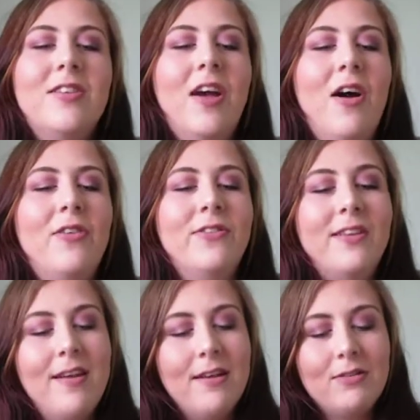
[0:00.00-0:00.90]
So
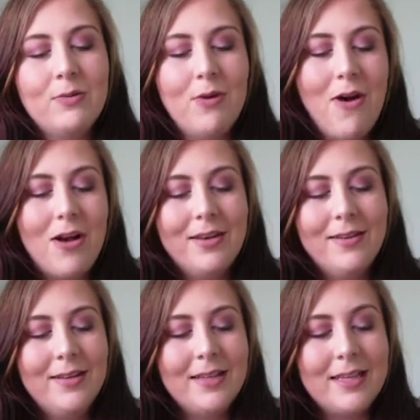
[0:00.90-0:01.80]
the next one
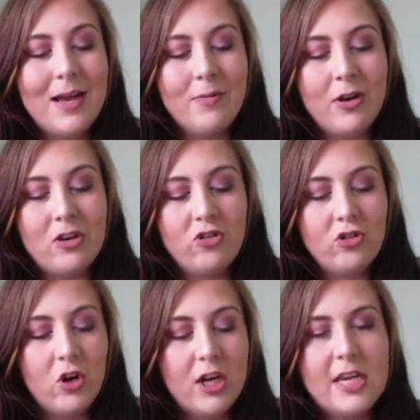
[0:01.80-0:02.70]
that I'm gonna
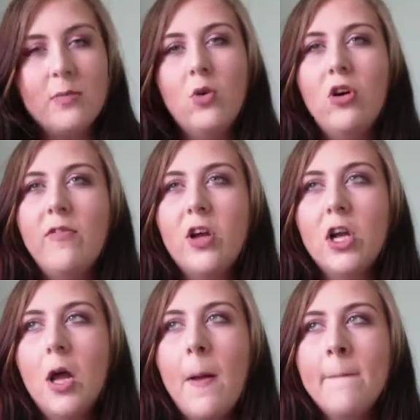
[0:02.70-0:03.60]
try is more of
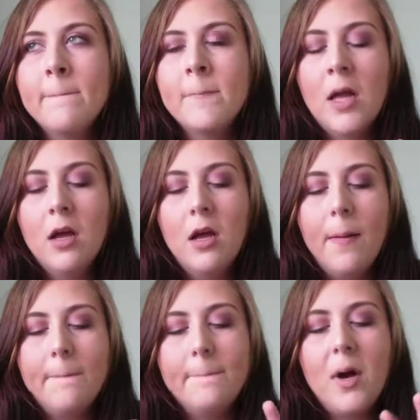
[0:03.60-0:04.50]
like a
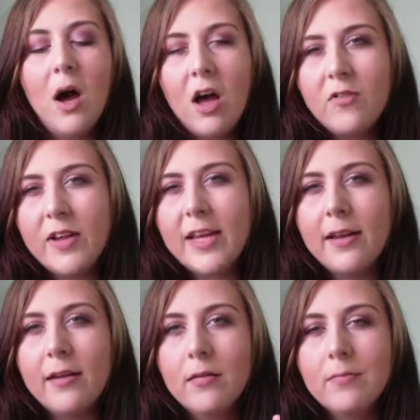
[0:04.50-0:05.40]

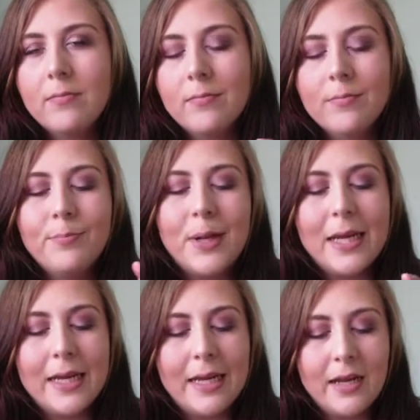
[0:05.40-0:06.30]
mauvey
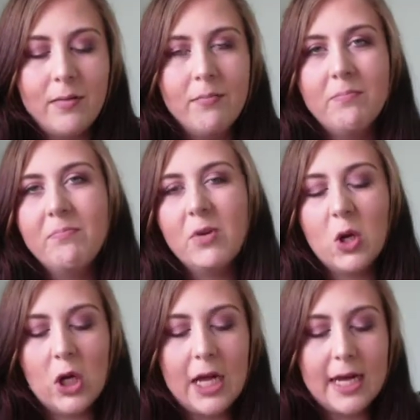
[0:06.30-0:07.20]
pinky
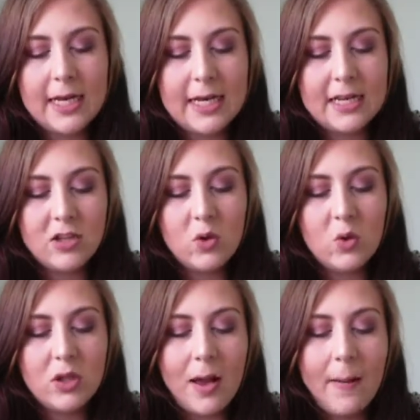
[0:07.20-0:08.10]
colour, and it's
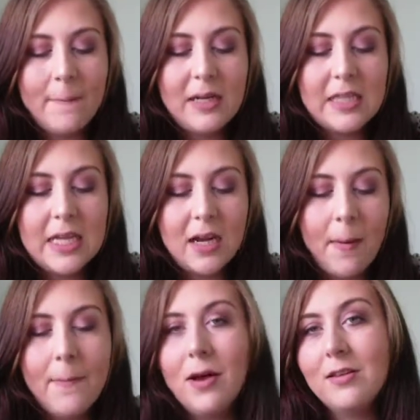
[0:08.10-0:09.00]
called Mystic
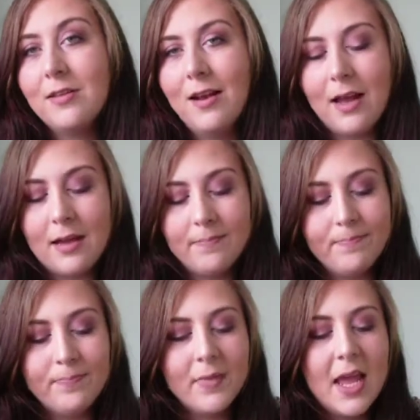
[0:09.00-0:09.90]
Marsala,
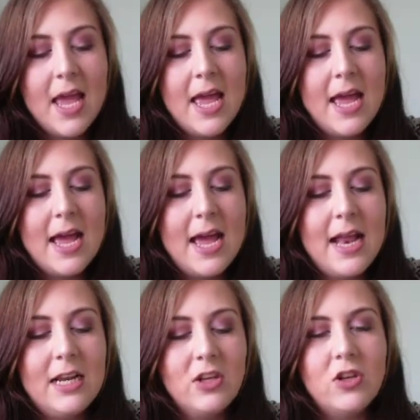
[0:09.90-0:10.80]

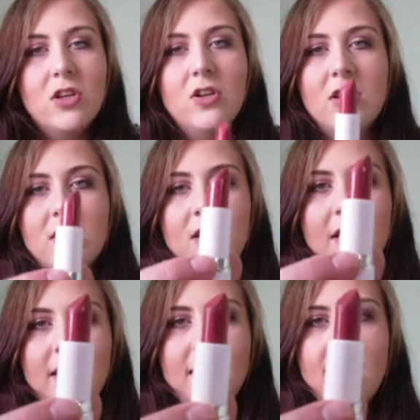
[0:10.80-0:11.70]
and it just looks like
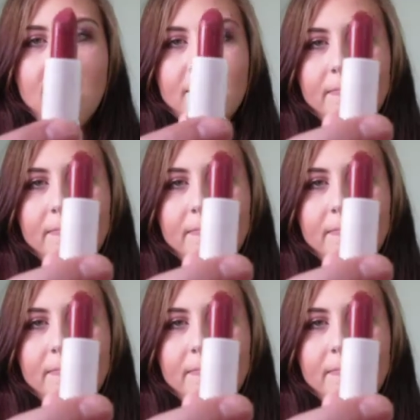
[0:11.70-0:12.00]
that.